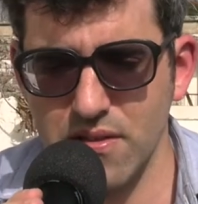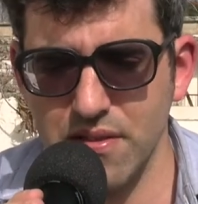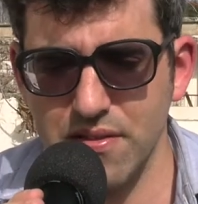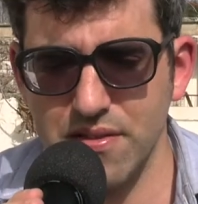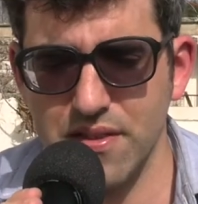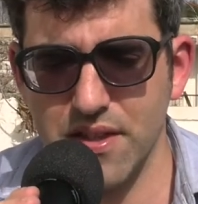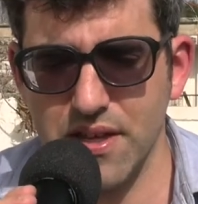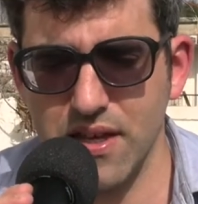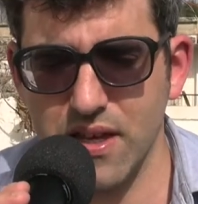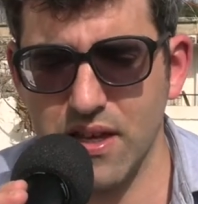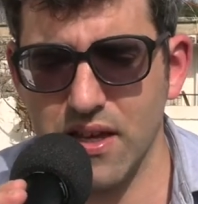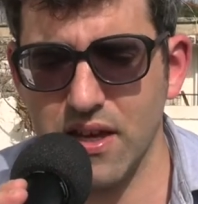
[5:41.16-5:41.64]

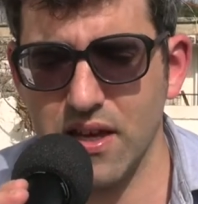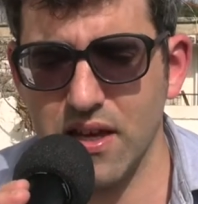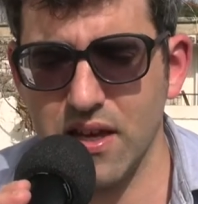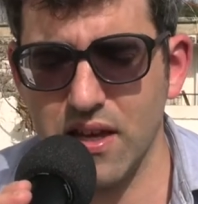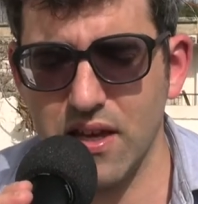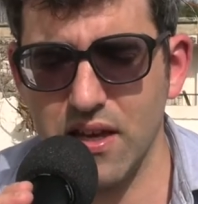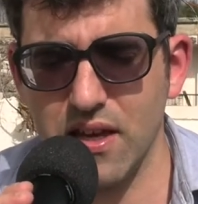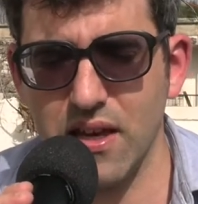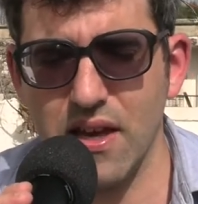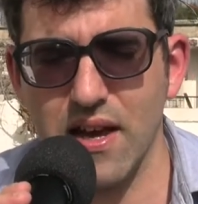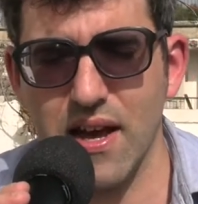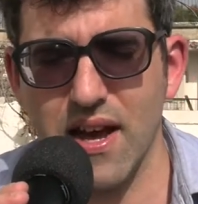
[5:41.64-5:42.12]

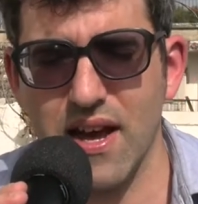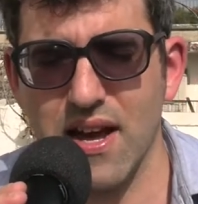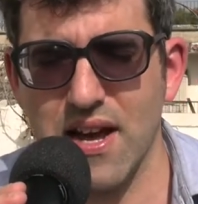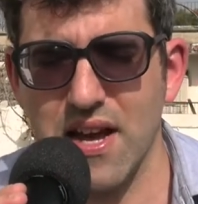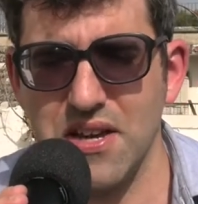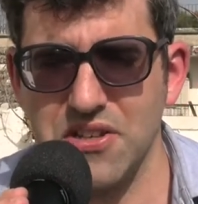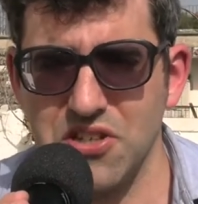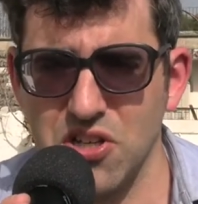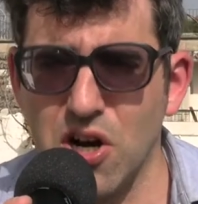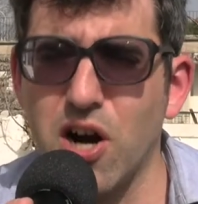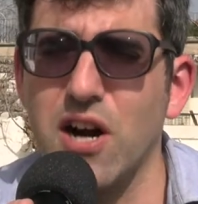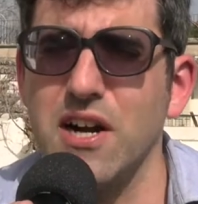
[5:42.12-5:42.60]
the
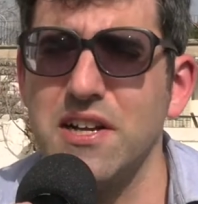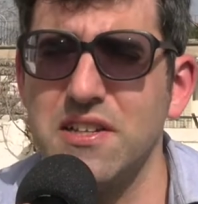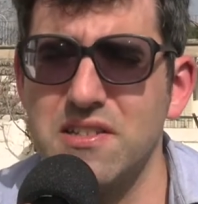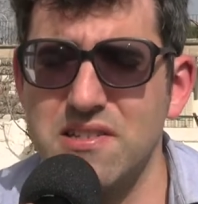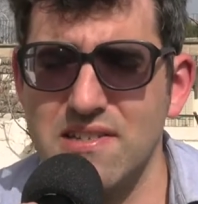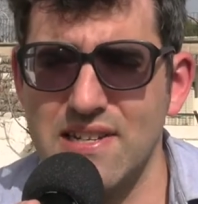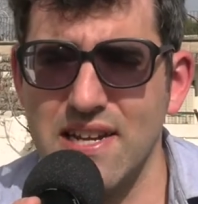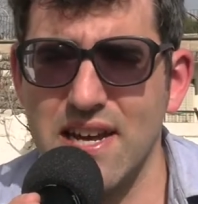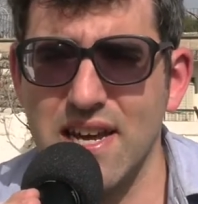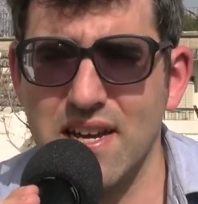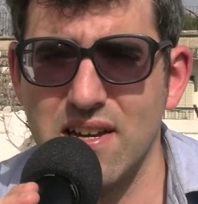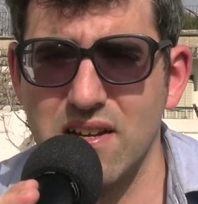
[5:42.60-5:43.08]

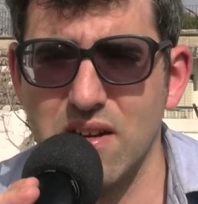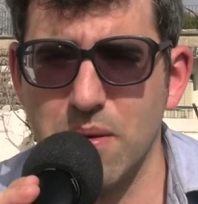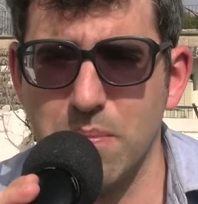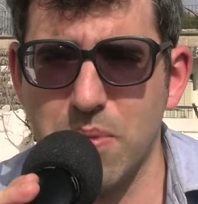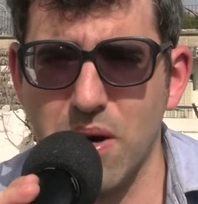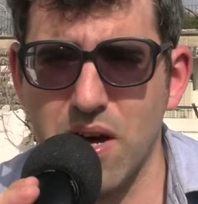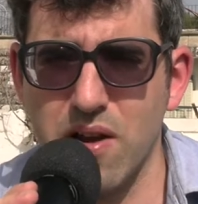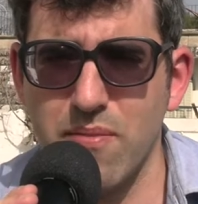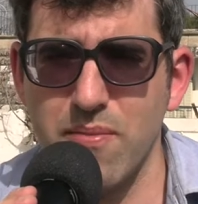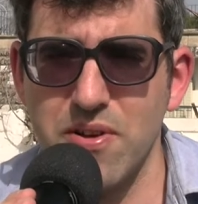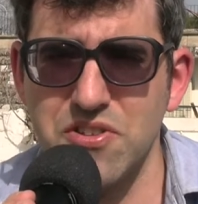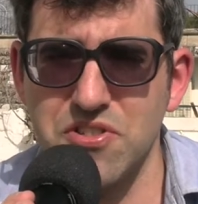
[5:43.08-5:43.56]
yardstick
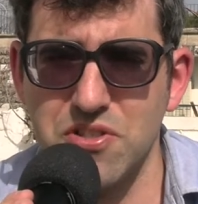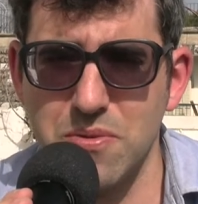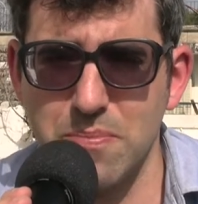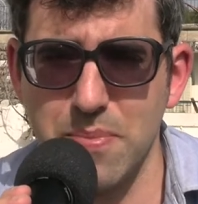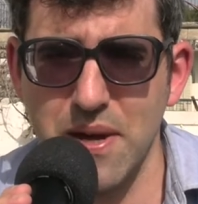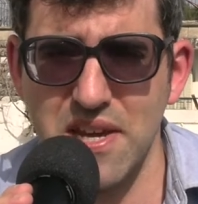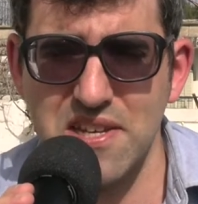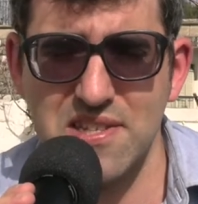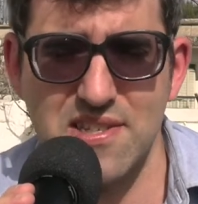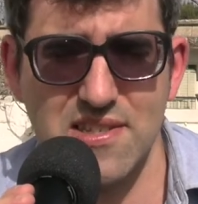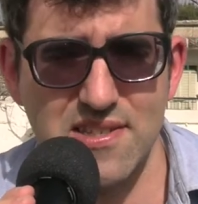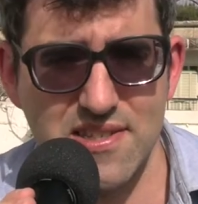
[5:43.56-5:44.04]
upon which it
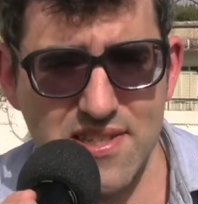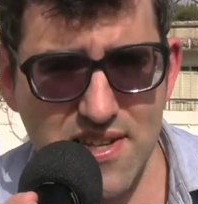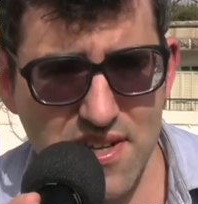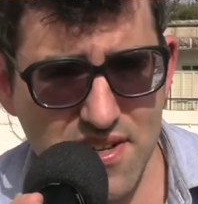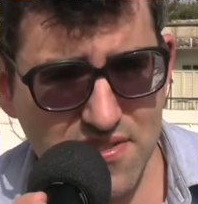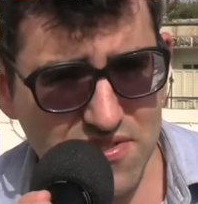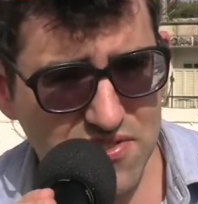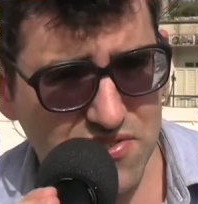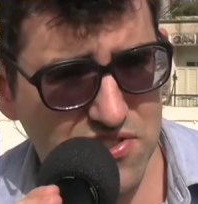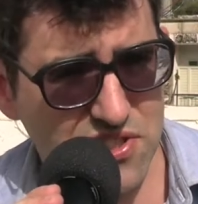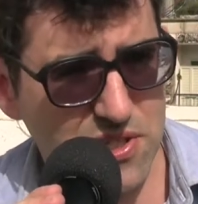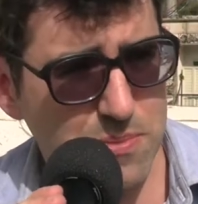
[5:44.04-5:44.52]
bases
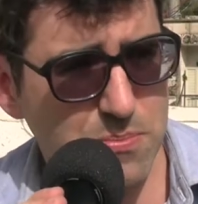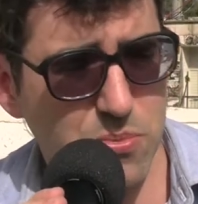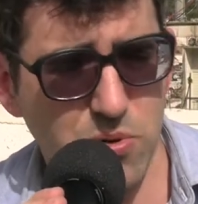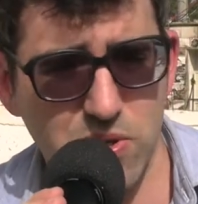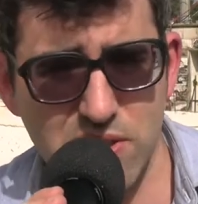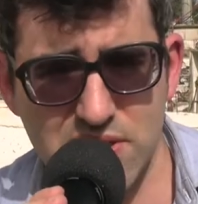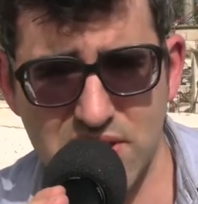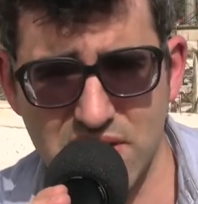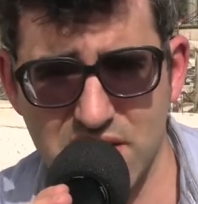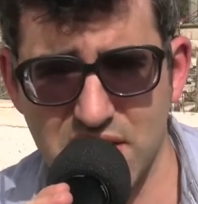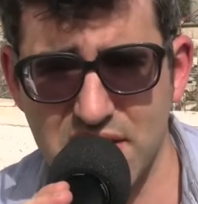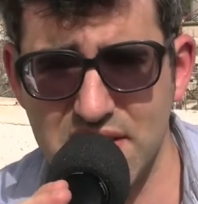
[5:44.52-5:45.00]
citizenship
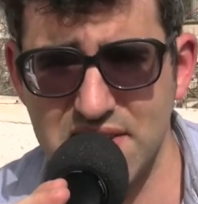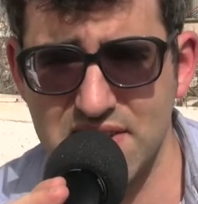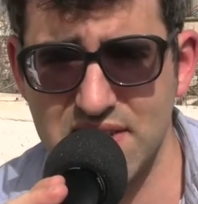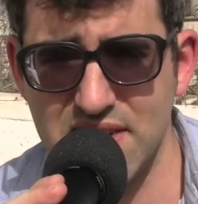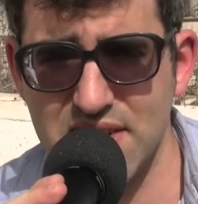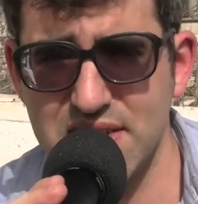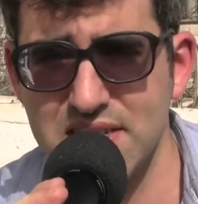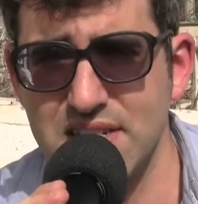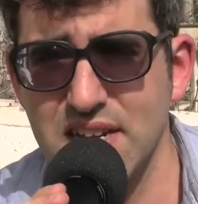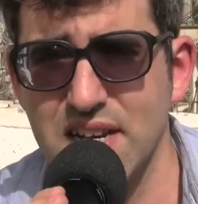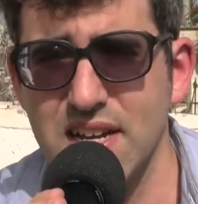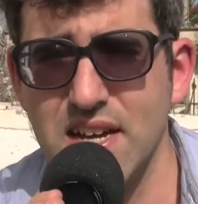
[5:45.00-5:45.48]
or denies
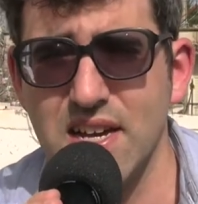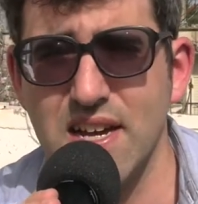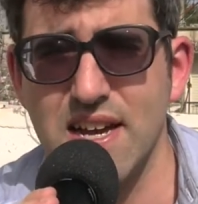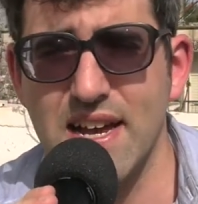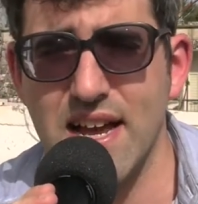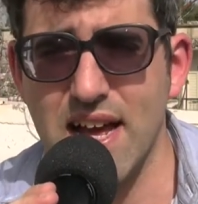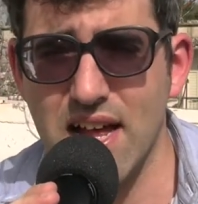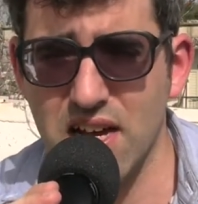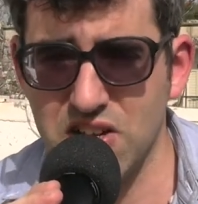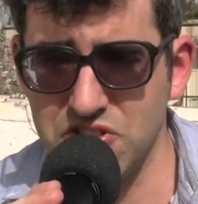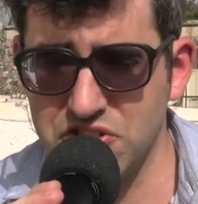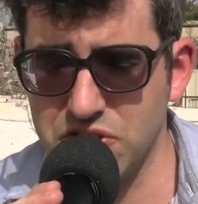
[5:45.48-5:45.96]
it,
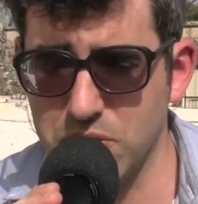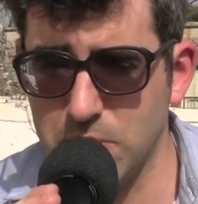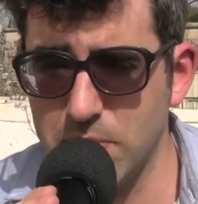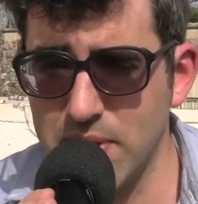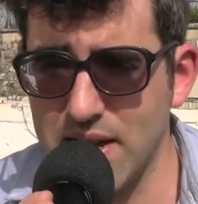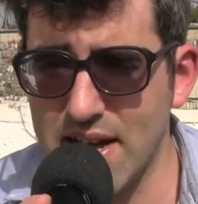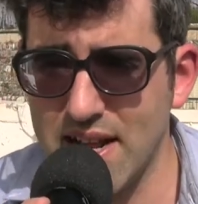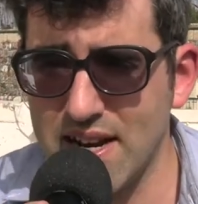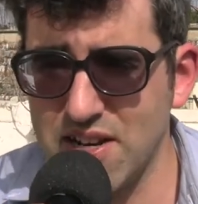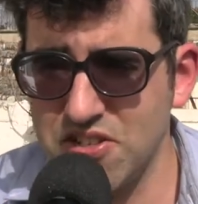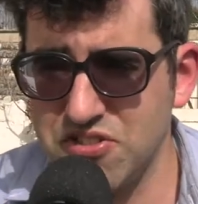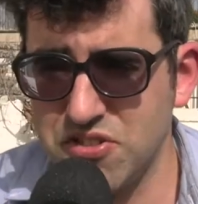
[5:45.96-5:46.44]

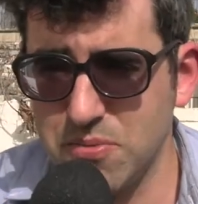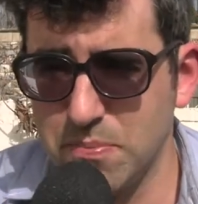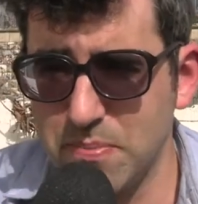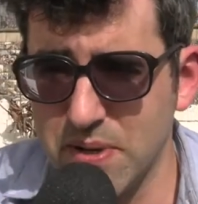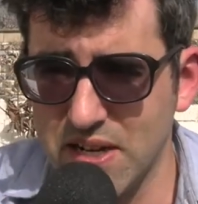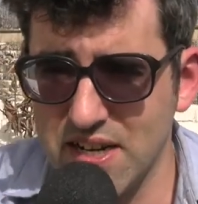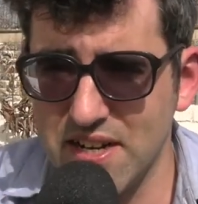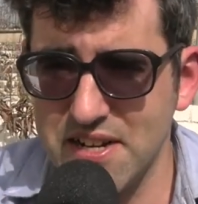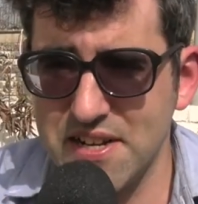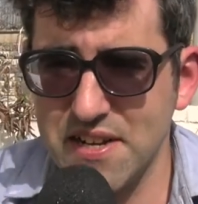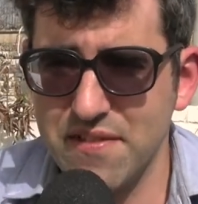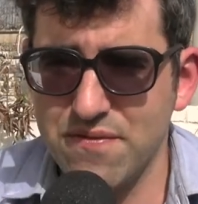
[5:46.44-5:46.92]

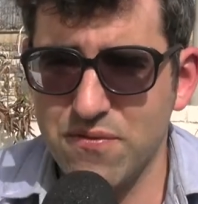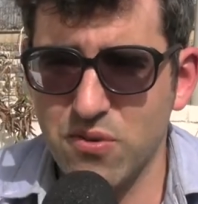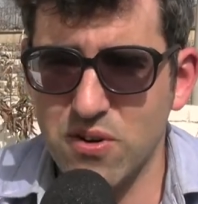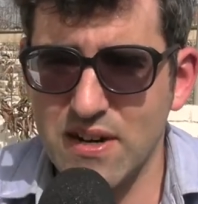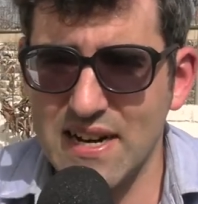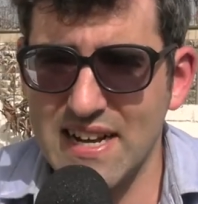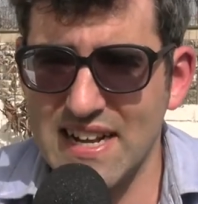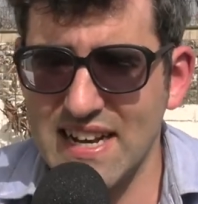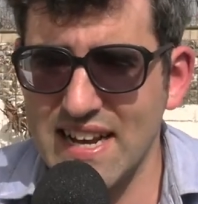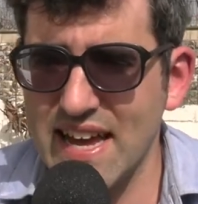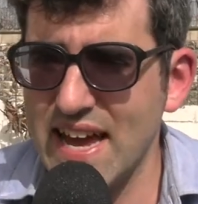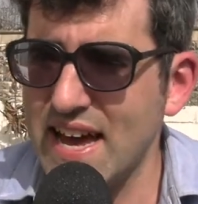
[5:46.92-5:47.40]
eligibility
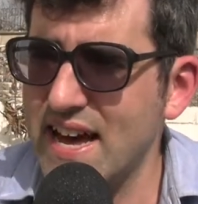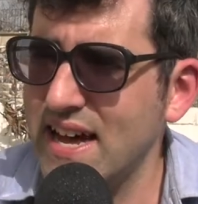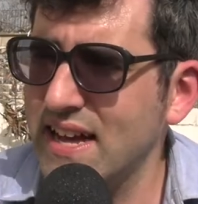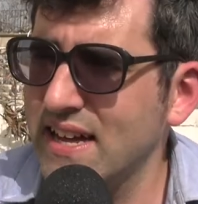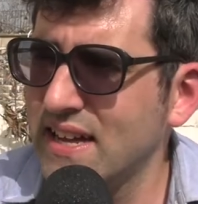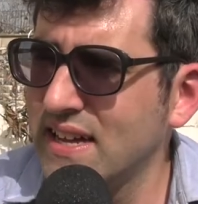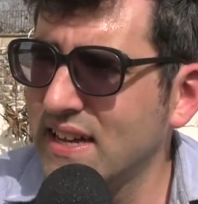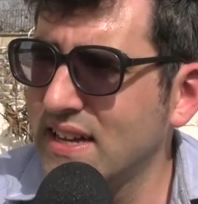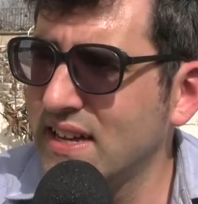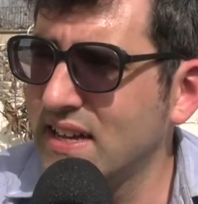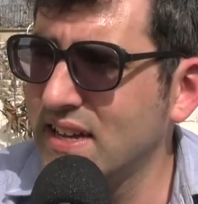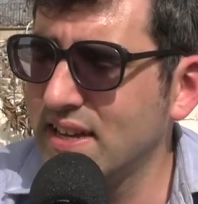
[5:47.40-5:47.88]
for Aliyah,